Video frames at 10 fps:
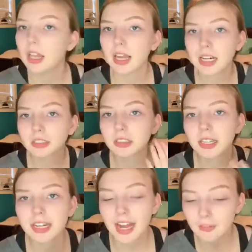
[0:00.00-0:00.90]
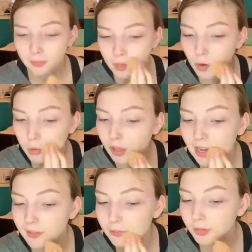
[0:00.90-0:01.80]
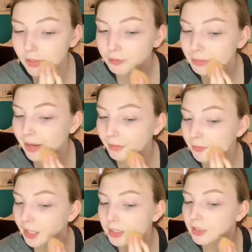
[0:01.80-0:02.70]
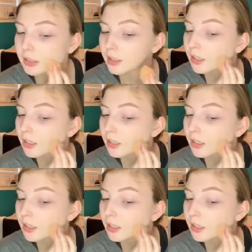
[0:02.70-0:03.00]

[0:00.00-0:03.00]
Like I look like I have no life left in my face.